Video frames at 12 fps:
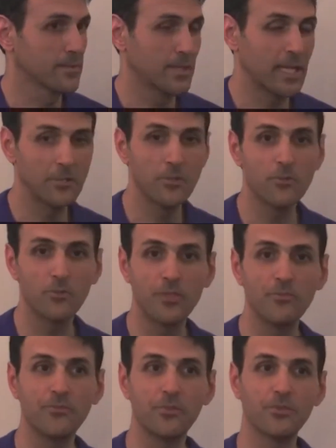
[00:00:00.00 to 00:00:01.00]
I don't know
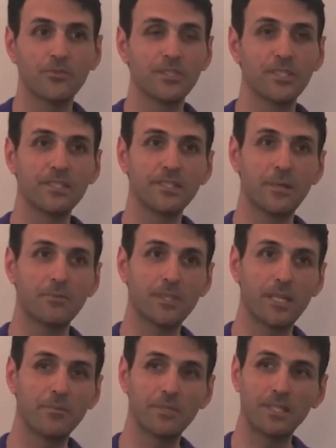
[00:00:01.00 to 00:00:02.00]
if you have seen
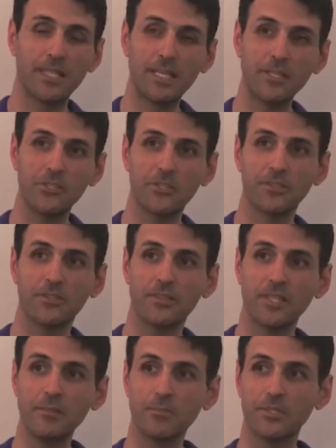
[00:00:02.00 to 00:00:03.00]
sometimes in
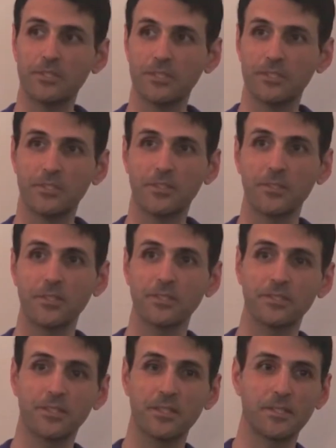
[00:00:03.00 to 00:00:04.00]
ancient images there
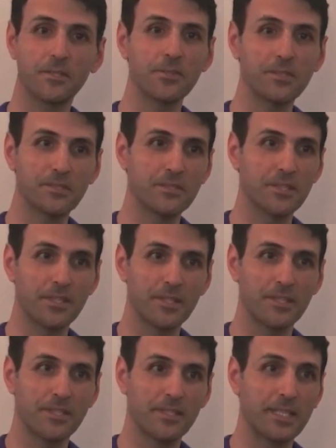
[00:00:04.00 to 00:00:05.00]
is
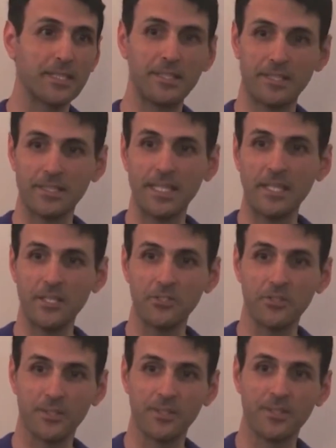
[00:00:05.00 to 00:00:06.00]
the
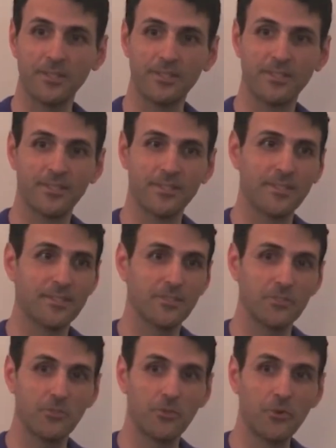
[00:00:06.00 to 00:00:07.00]
sage
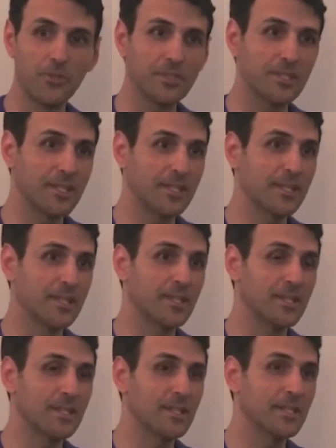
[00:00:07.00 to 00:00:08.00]
showing
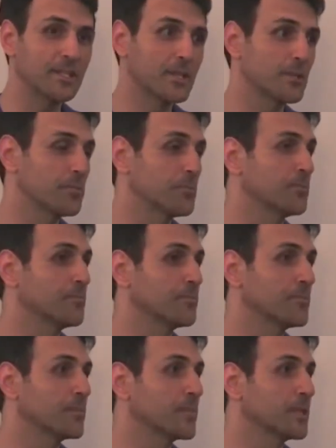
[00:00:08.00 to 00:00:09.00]
an
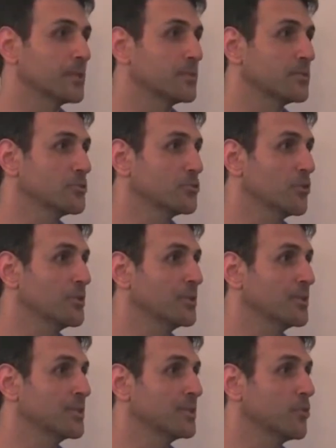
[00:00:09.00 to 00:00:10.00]

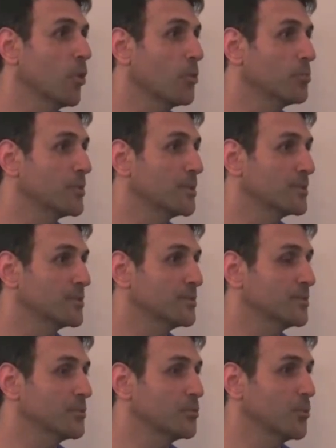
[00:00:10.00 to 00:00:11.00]
open
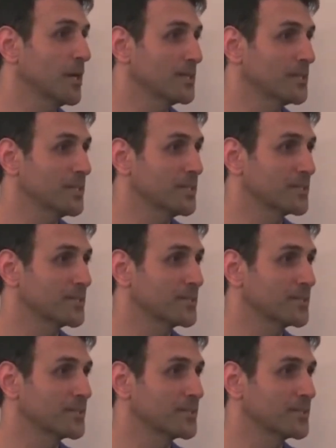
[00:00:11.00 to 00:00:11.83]
right hand.